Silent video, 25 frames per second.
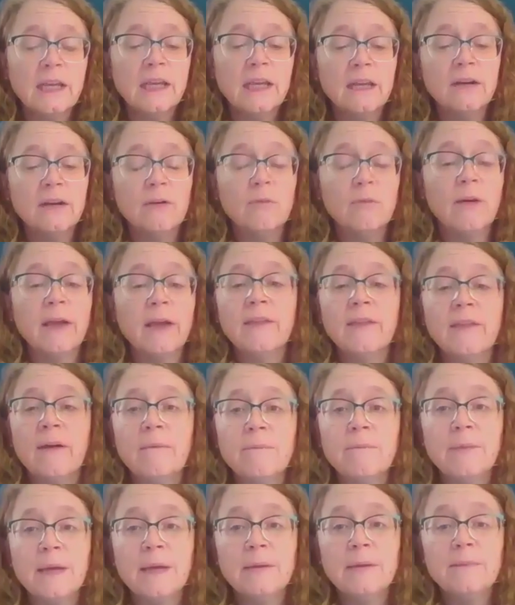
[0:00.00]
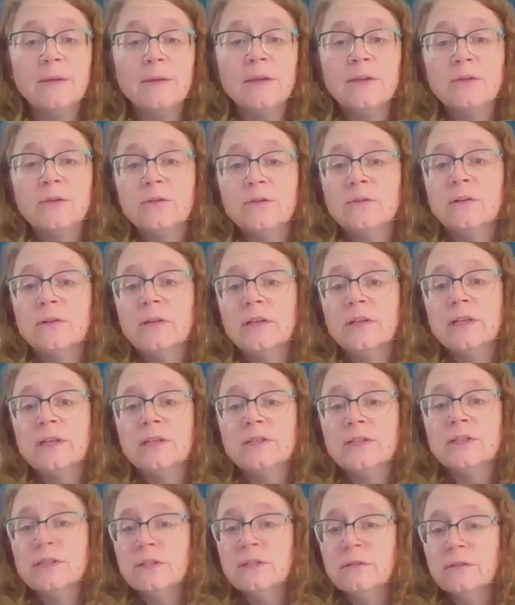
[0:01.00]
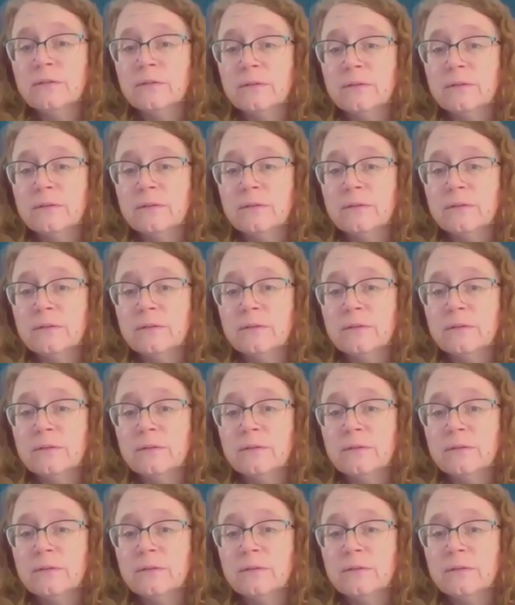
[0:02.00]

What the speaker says: a way that maybe you couldn't do.